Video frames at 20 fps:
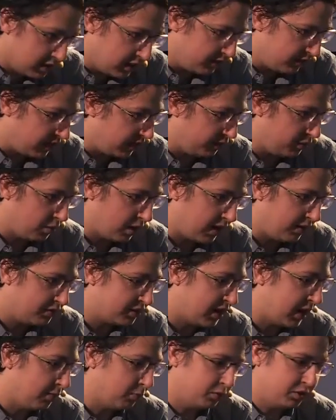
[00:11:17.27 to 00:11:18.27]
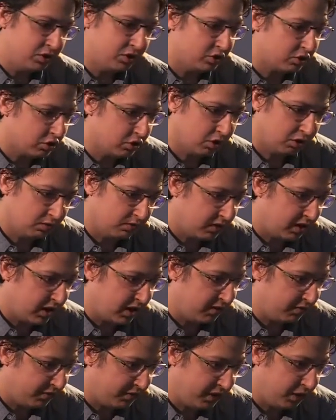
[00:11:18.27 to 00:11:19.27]
even if you have some which is not very
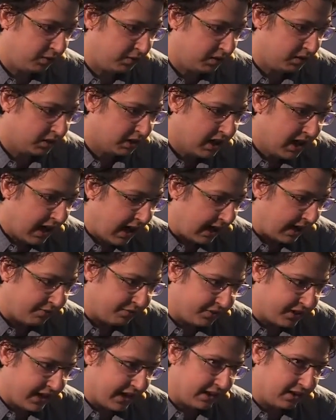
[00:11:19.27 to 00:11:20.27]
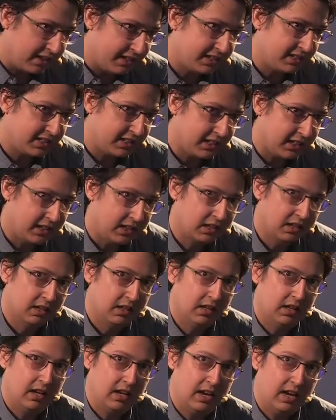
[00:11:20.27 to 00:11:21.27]
infrequent. I have rarely seen
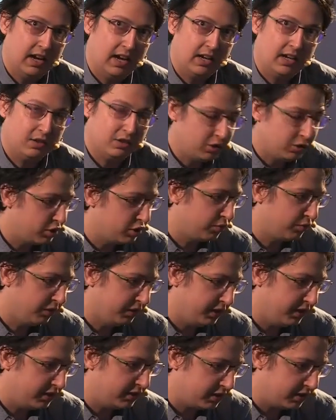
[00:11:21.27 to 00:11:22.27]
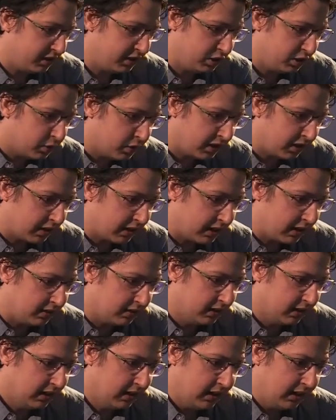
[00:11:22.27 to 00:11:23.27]
usefulness in doing that.
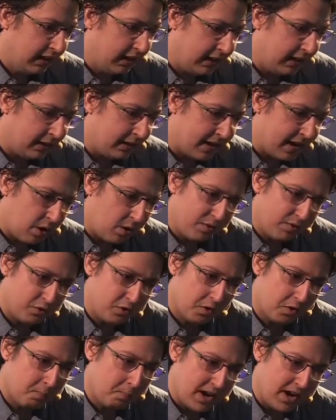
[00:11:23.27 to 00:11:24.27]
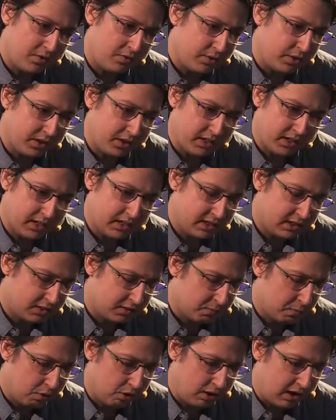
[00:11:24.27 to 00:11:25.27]
Now, if your metric is
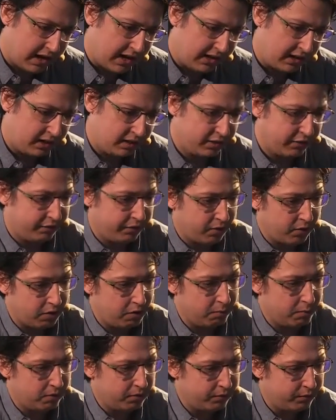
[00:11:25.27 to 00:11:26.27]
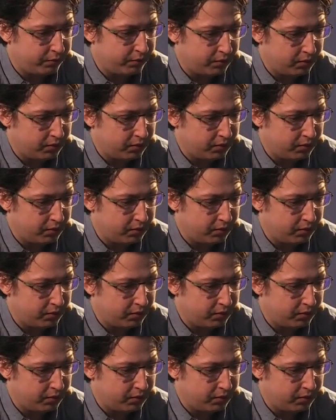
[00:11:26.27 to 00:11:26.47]
more like in the form of,